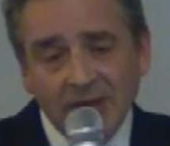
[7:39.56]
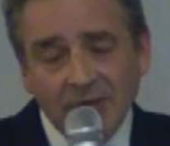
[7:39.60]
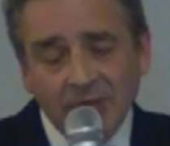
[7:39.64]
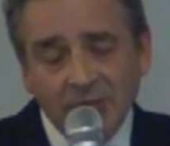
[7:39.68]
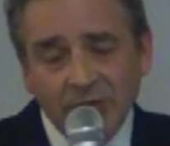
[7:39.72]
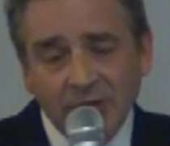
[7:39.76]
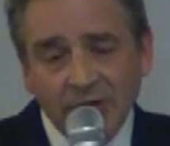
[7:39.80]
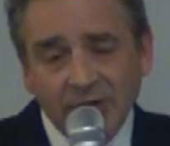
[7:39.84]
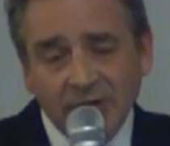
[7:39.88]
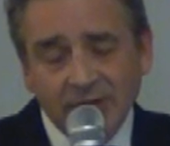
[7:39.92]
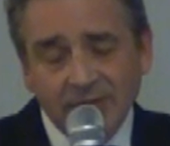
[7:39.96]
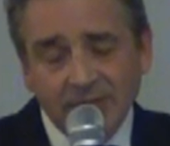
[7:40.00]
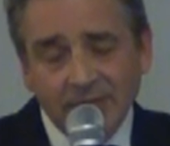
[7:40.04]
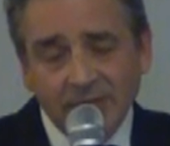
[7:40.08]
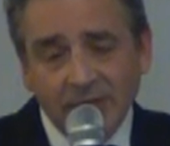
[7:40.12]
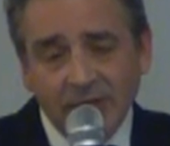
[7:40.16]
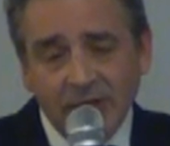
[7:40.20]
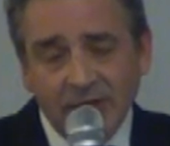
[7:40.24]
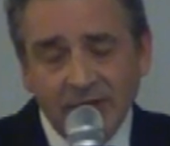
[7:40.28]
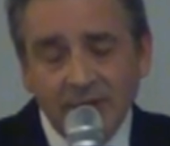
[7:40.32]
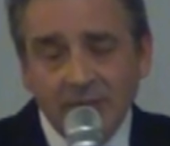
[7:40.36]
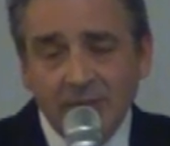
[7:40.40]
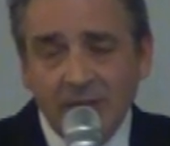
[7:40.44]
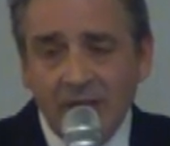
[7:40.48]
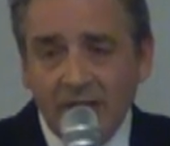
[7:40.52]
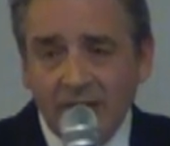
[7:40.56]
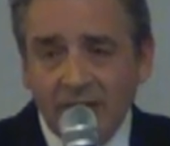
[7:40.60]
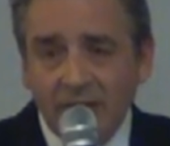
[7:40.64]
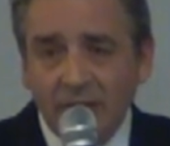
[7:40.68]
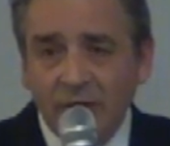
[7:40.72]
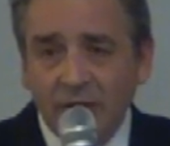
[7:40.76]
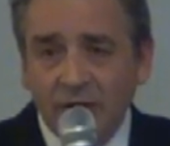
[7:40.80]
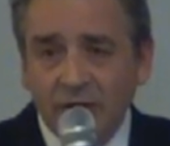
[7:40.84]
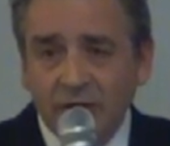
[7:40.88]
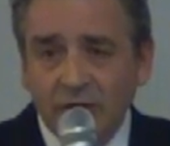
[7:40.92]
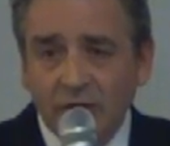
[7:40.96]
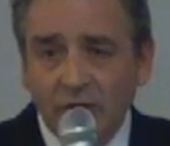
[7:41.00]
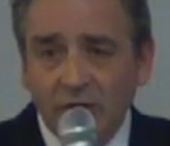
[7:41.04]
But in
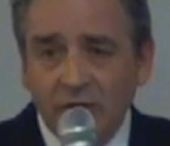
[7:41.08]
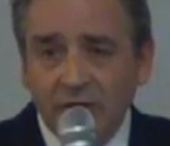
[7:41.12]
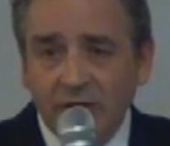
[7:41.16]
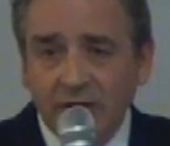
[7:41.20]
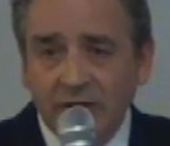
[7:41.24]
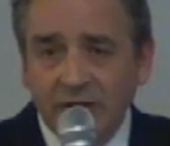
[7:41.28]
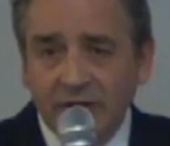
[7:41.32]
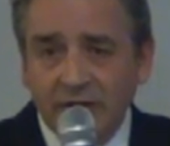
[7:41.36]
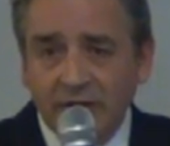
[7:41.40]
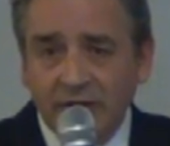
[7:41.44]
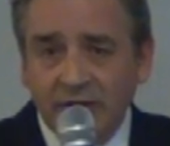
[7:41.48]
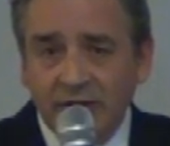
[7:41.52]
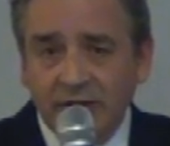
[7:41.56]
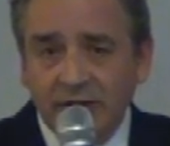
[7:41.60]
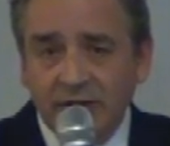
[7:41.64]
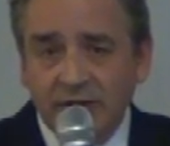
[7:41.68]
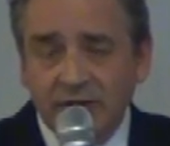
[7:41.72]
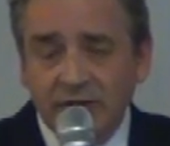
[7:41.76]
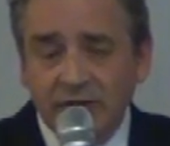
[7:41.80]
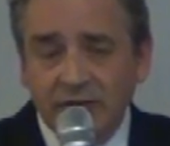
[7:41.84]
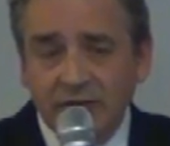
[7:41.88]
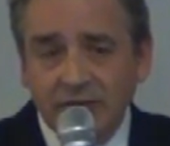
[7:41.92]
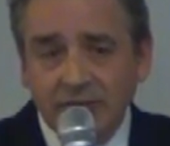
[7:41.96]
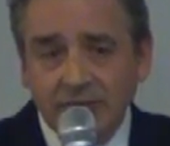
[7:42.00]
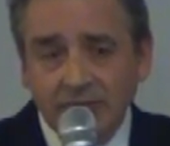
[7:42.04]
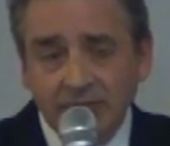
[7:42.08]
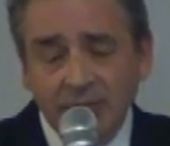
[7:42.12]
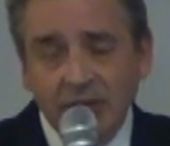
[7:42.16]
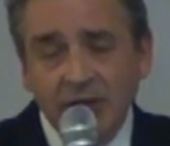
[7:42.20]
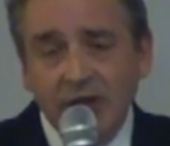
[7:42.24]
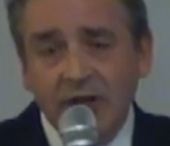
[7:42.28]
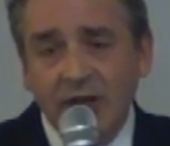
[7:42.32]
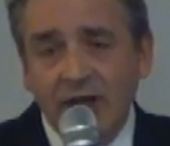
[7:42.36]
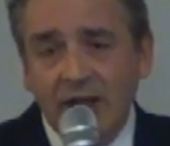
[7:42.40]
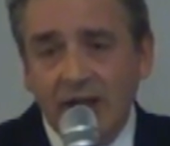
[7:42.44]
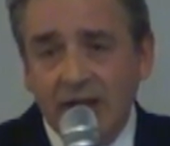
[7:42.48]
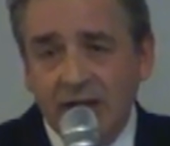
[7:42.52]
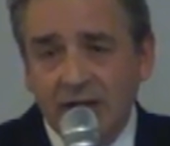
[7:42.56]
Malmö, talking to this
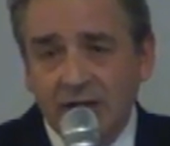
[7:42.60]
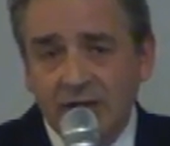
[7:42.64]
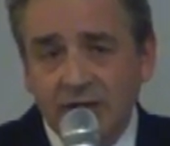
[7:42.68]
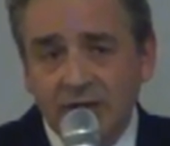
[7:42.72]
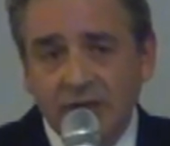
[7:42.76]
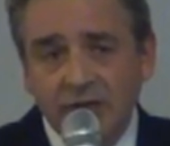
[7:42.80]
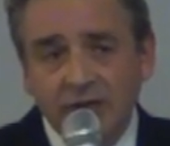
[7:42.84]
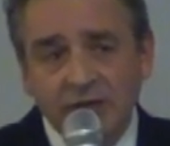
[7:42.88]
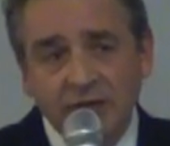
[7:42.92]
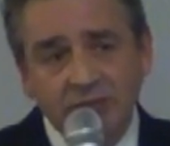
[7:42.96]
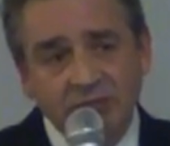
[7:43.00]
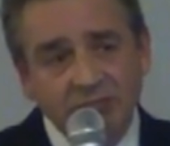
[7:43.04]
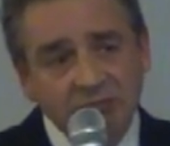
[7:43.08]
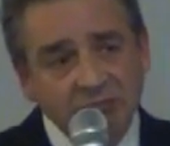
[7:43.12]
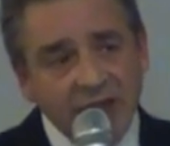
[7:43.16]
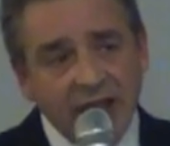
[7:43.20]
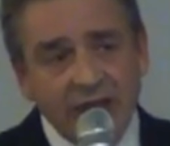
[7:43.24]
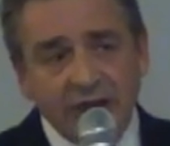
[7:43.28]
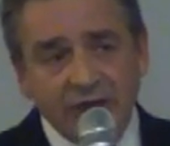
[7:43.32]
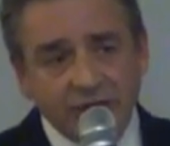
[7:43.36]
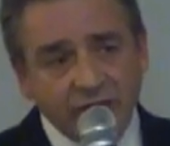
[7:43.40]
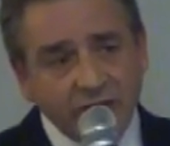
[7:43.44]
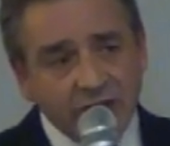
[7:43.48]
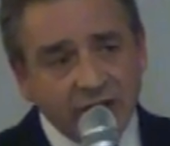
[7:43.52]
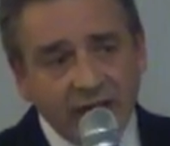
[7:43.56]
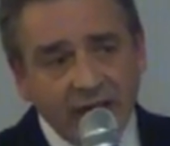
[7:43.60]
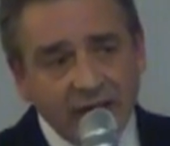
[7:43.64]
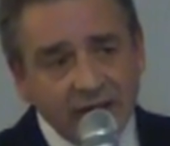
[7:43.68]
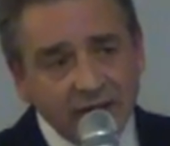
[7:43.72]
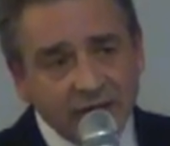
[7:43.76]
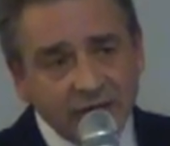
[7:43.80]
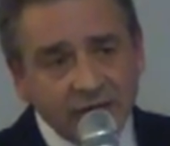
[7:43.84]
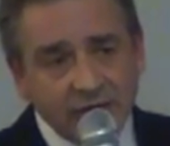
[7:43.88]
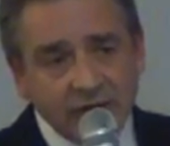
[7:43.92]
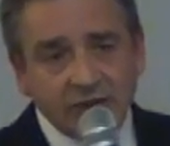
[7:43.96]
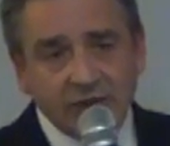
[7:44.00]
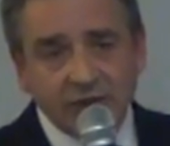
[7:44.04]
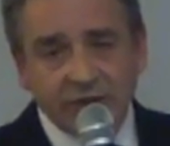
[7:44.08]
middle-aged,
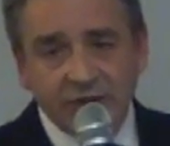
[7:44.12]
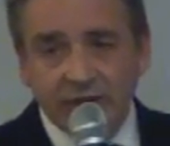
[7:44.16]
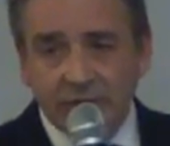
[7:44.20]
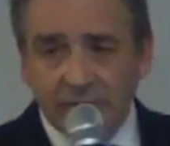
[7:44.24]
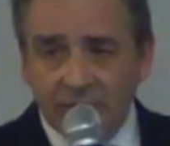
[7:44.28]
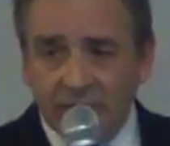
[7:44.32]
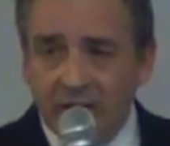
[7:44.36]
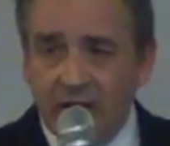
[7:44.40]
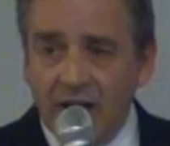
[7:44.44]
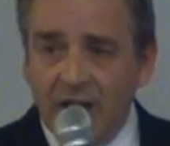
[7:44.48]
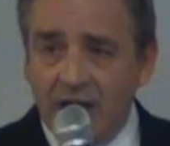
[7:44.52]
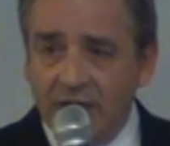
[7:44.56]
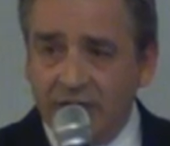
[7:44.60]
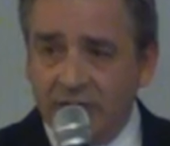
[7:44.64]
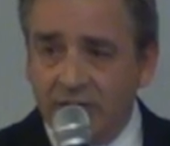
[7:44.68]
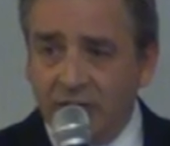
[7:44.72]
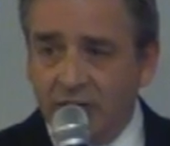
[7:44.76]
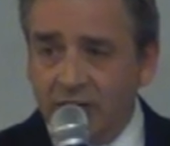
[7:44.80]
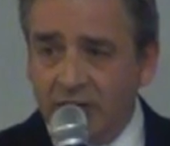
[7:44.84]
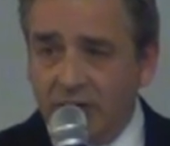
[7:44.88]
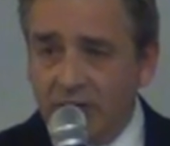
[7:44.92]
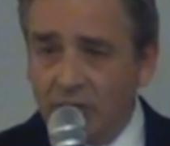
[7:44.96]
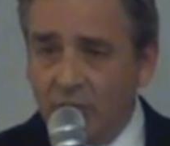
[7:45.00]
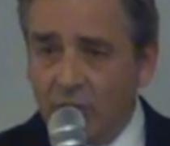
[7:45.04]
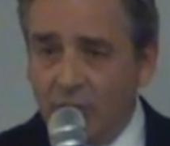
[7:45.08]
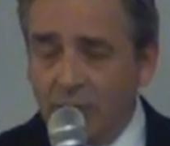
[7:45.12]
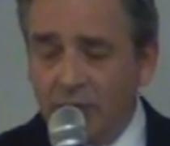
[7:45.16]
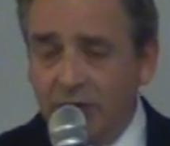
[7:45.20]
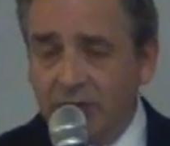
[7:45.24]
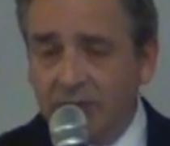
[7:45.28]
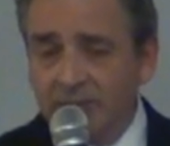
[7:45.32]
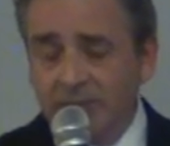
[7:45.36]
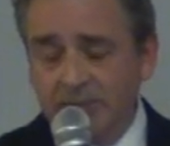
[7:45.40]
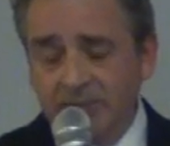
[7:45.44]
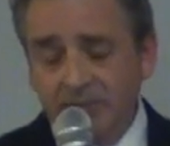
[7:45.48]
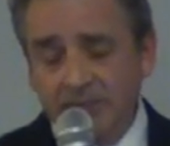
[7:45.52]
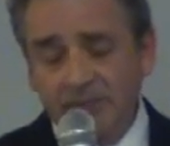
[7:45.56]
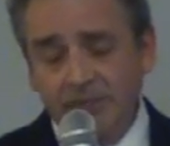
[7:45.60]
educated, civilized-looking
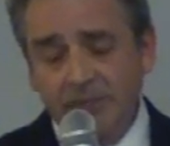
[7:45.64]
woman,